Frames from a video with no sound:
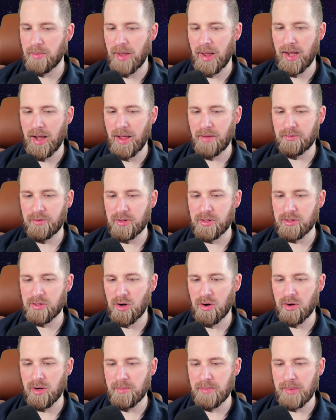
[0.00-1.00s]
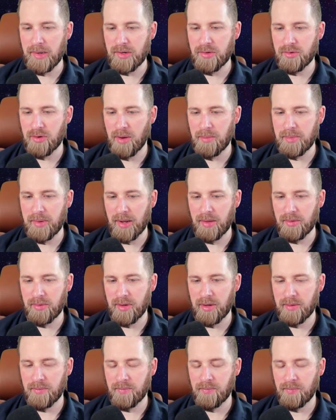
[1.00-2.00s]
man after he's already been dropped down there.